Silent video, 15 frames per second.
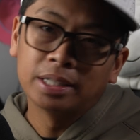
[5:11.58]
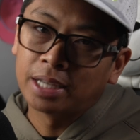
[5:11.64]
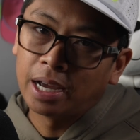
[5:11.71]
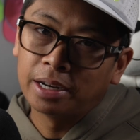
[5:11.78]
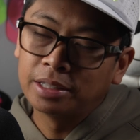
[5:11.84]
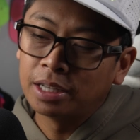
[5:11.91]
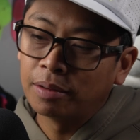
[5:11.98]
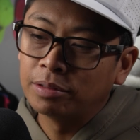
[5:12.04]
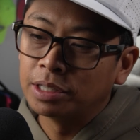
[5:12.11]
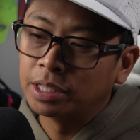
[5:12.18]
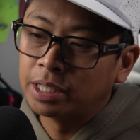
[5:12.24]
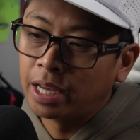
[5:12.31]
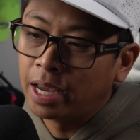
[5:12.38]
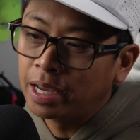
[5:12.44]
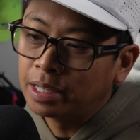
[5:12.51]
it's kind of tough to
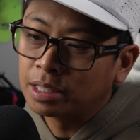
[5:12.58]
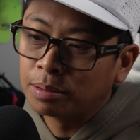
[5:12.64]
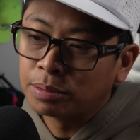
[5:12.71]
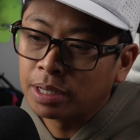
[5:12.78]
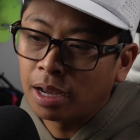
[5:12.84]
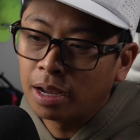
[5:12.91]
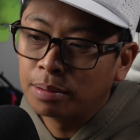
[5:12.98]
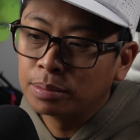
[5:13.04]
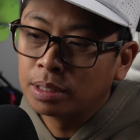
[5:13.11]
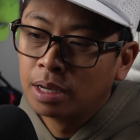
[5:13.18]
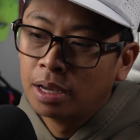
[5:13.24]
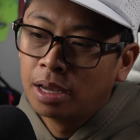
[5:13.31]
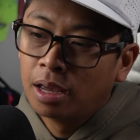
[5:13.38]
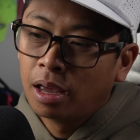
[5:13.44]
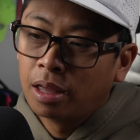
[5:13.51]
say sometimes.
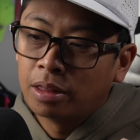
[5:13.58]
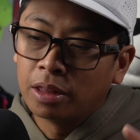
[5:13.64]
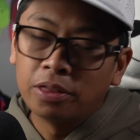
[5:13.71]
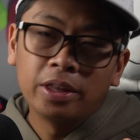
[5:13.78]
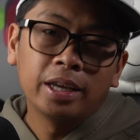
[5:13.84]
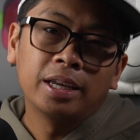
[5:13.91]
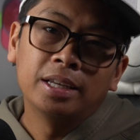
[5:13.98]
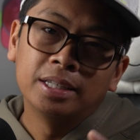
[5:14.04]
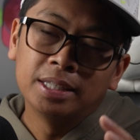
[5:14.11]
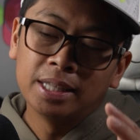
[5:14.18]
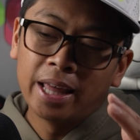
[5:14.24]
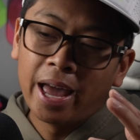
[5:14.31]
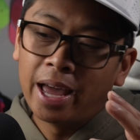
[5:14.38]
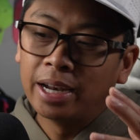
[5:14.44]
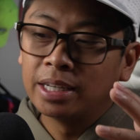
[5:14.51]
The thing is
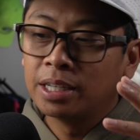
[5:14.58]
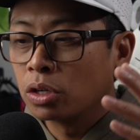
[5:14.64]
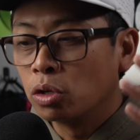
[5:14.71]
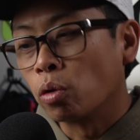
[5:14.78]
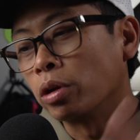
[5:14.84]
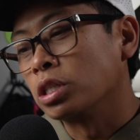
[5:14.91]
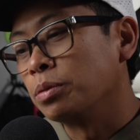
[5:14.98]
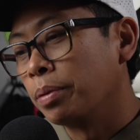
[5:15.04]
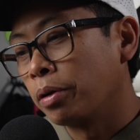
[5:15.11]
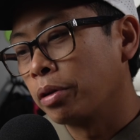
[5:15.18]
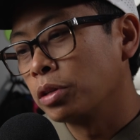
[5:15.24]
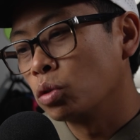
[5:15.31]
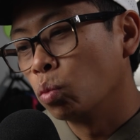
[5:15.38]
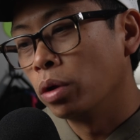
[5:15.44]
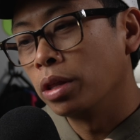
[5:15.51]
that your
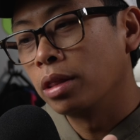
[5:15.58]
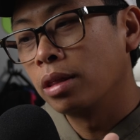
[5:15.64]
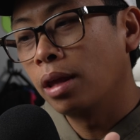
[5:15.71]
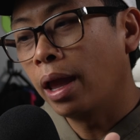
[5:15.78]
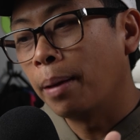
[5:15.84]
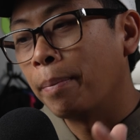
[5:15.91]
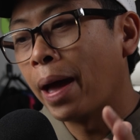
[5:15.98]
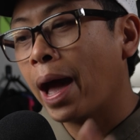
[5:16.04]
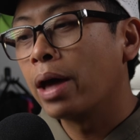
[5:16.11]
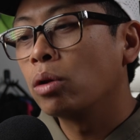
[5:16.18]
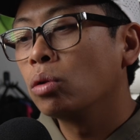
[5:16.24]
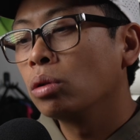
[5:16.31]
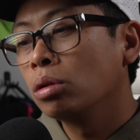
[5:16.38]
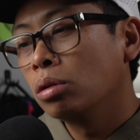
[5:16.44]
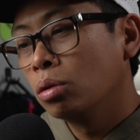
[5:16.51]
experience with a
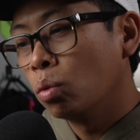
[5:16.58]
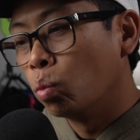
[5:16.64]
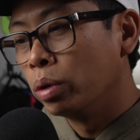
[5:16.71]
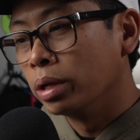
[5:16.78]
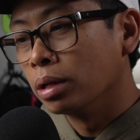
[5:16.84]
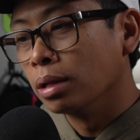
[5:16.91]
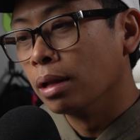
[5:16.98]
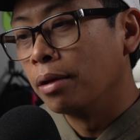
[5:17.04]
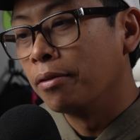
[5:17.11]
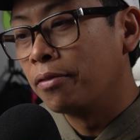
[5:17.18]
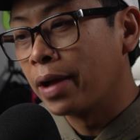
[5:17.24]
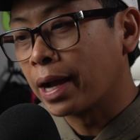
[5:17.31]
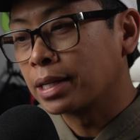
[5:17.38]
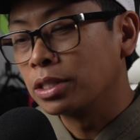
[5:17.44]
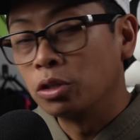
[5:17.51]
paddle will
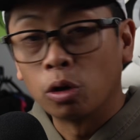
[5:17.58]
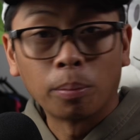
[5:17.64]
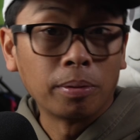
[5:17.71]
affect your